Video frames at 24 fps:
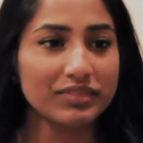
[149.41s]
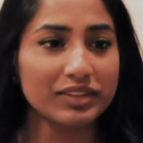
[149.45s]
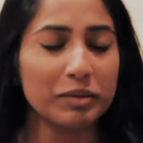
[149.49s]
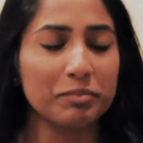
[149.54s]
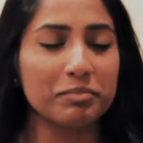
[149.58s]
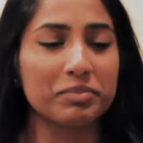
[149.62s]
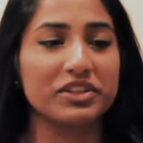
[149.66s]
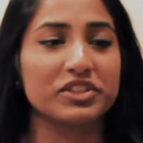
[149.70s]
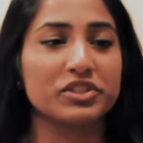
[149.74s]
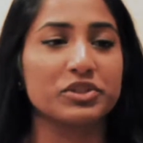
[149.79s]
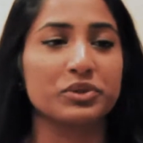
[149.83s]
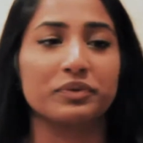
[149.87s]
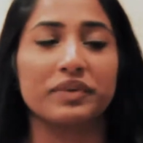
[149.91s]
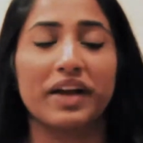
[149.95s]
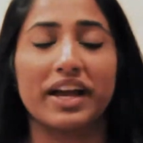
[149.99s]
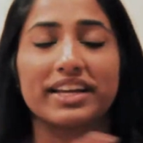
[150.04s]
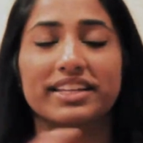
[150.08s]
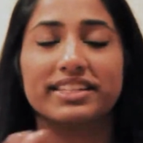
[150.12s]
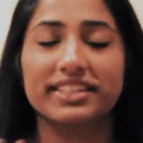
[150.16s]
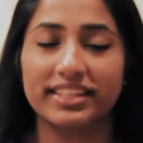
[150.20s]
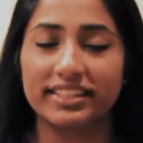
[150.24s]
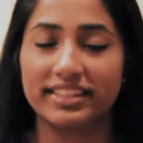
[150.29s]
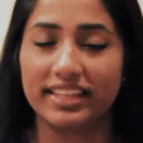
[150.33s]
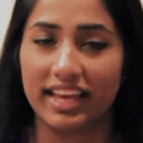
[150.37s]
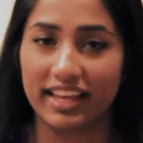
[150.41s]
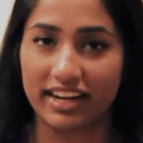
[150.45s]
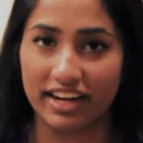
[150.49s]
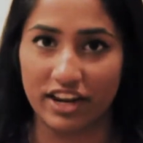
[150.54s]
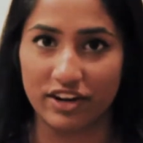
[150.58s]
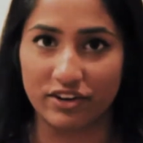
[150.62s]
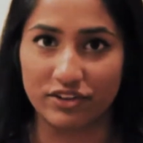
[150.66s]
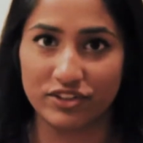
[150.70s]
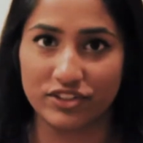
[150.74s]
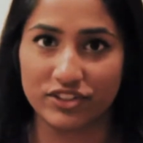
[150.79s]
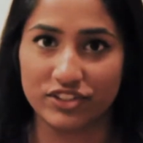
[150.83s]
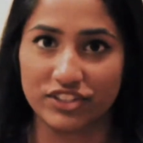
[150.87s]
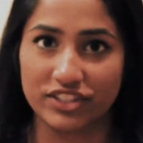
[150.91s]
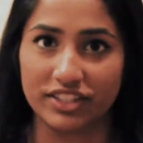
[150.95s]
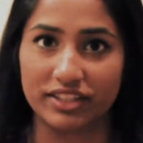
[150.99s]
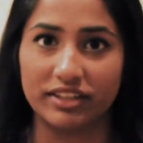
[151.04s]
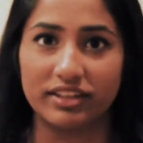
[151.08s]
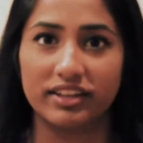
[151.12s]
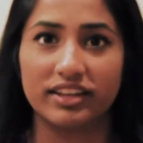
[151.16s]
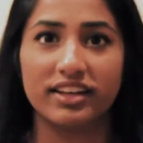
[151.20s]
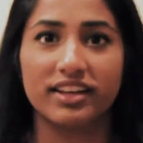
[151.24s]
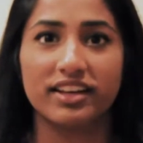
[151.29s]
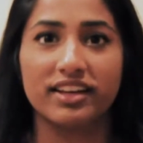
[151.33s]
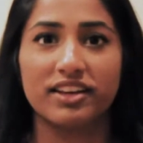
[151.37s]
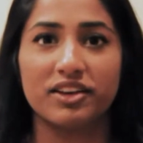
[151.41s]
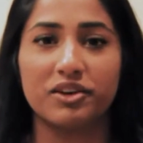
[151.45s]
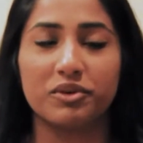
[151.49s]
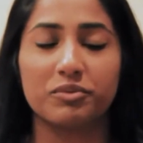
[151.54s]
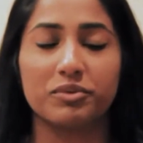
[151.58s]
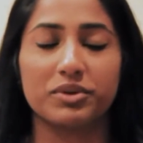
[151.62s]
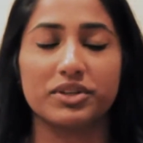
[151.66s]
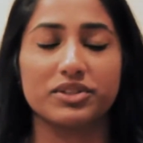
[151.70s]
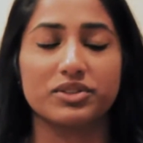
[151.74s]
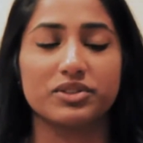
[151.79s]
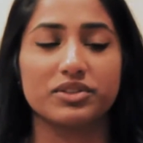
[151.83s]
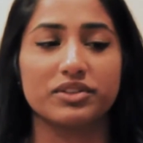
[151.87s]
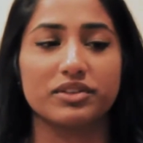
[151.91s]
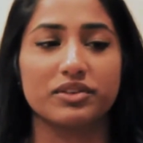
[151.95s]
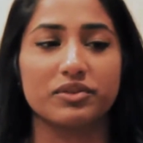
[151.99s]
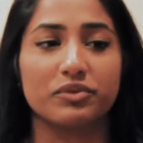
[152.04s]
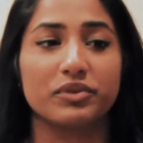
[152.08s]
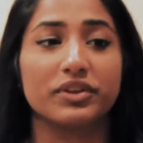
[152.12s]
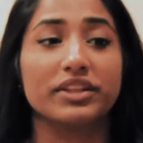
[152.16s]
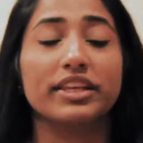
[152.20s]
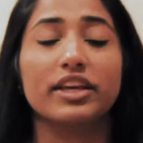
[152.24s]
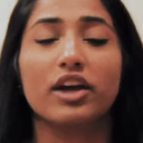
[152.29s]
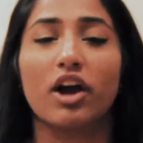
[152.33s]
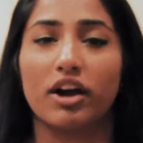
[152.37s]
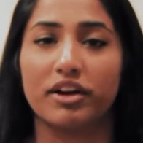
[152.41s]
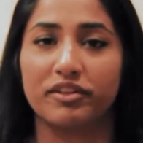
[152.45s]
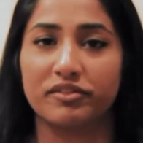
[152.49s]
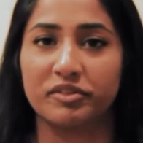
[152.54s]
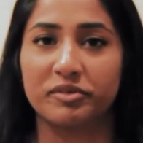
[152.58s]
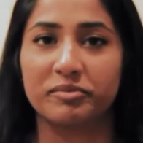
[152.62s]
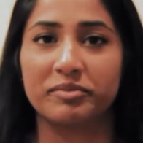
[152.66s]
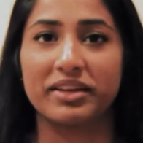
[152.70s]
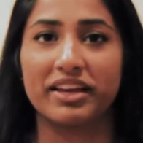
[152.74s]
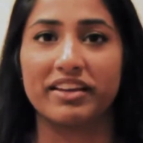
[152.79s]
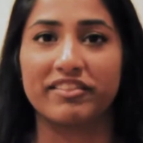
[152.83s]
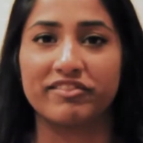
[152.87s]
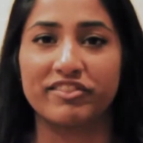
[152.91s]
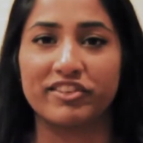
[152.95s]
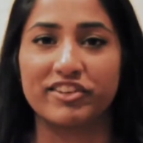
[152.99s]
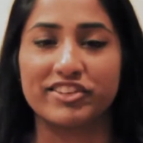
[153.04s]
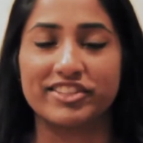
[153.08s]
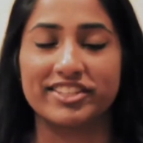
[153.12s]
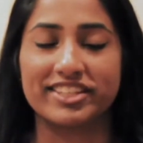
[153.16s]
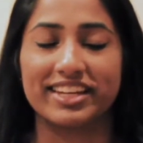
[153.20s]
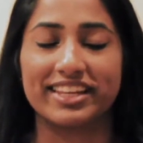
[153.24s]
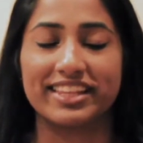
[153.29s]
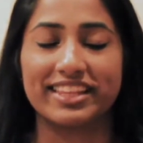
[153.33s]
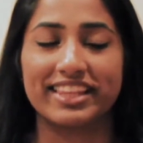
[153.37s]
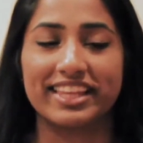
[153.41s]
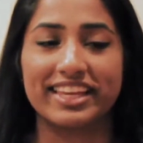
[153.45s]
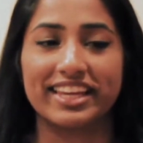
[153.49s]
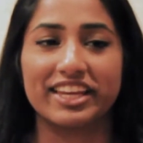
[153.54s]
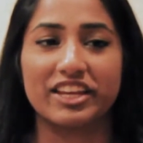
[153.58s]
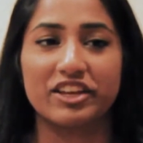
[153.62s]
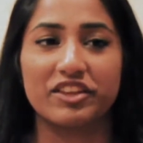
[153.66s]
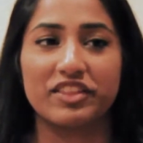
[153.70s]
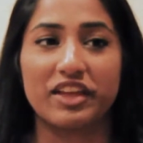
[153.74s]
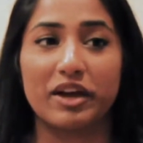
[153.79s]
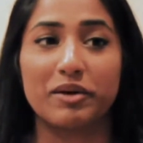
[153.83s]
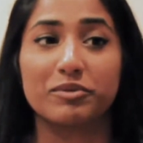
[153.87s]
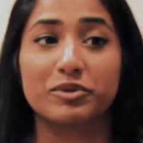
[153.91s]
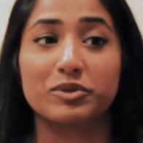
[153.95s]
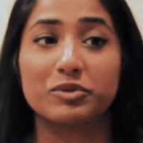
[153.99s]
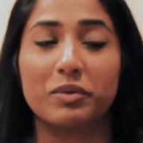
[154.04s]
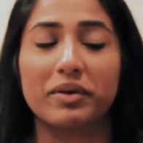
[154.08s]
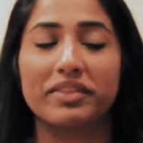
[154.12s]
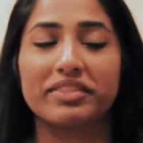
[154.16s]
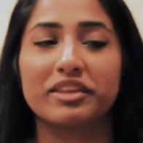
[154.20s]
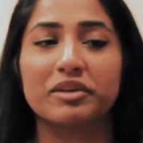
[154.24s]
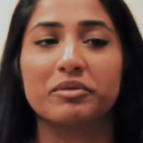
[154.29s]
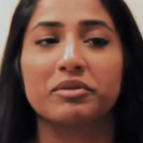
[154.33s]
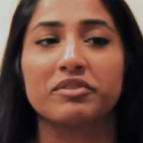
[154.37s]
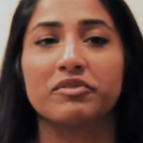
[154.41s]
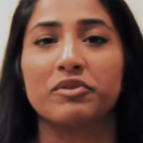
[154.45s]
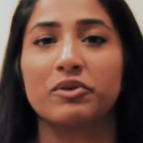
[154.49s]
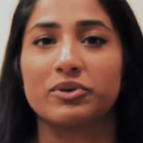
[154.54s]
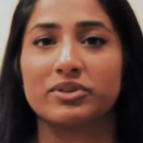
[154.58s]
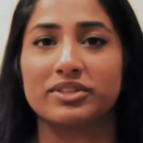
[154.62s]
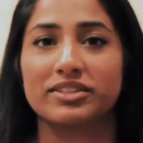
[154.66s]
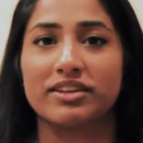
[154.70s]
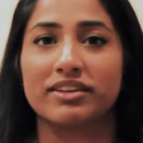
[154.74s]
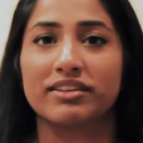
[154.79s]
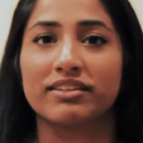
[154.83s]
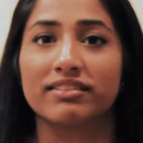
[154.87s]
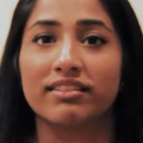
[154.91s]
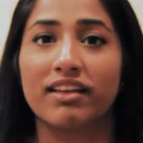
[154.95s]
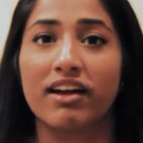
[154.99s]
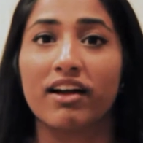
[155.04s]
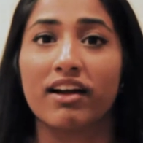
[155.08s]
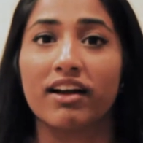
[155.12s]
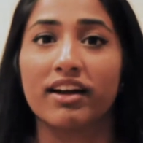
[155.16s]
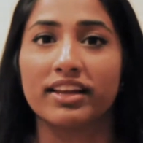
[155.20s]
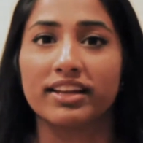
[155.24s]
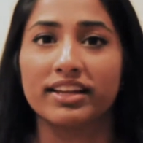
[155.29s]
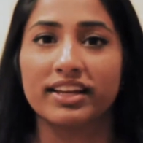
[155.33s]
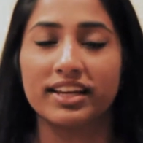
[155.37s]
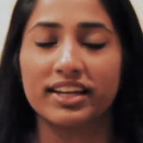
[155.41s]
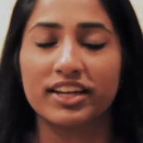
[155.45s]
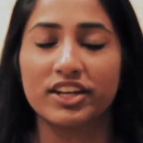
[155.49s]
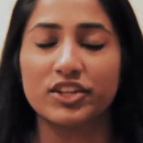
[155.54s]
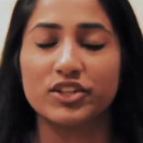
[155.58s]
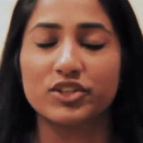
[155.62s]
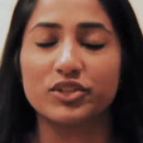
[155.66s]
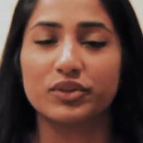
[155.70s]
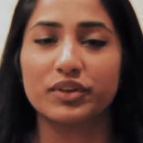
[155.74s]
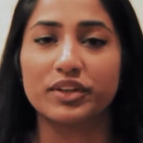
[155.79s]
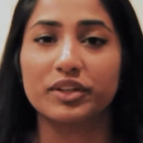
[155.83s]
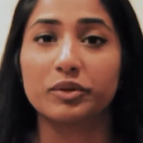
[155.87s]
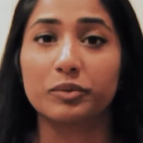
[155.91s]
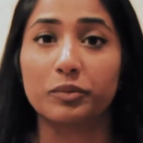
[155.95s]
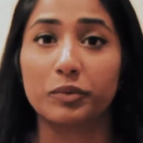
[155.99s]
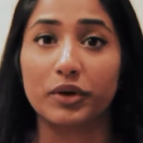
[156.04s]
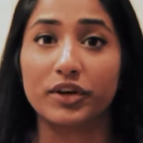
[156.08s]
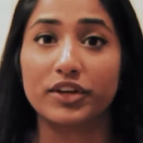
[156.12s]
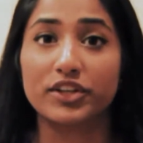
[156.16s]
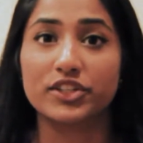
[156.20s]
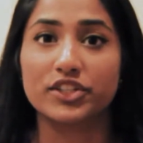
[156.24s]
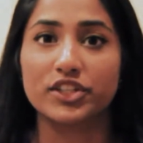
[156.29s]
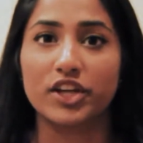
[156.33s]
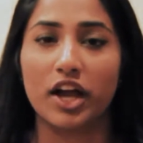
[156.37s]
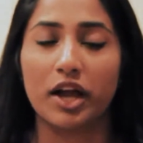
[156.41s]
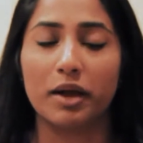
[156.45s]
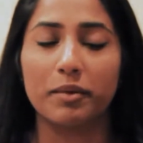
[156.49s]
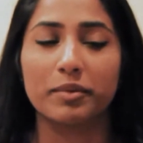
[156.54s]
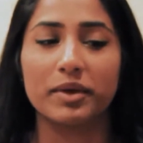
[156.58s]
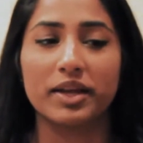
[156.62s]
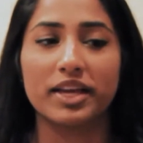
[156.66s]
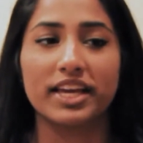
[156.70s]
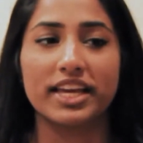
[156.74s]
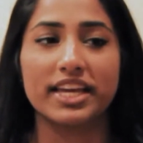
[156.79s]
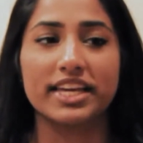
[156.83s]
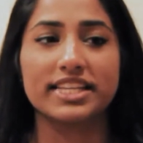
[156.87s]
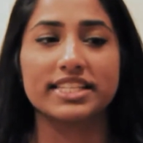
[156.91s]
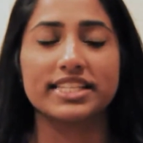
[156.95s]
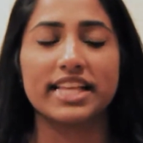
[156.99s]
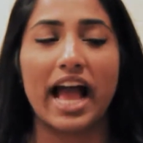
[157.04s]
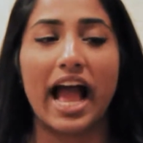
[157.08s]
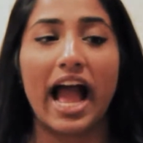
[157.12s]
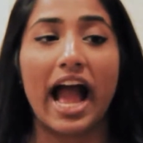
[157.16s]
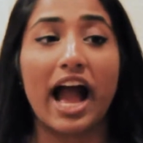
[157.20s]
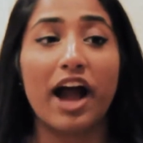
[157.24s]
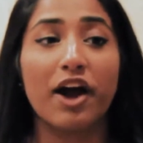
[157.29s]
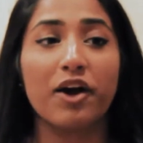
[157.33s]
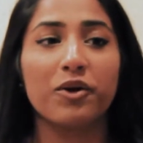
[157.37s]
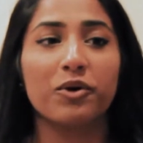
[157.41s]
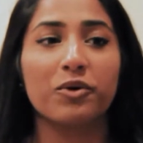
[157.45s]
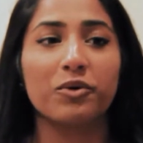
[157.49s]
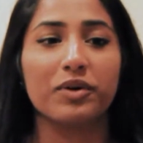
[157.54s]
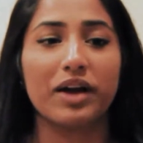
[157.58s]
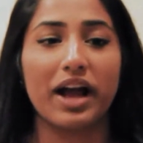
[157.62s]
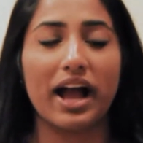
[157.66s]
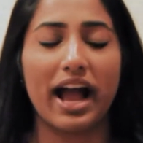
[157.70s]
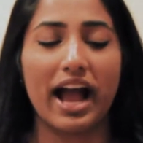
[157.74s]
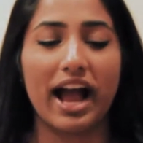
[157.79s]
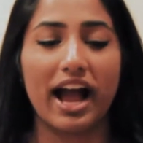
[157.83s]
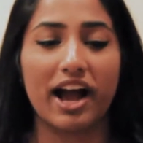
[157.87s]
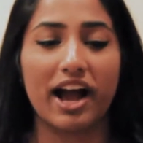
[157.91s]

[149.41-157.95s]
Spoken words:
but directing that energy was really hard for me at first. And I think that was one thing we focused on a lot during the workshop, is how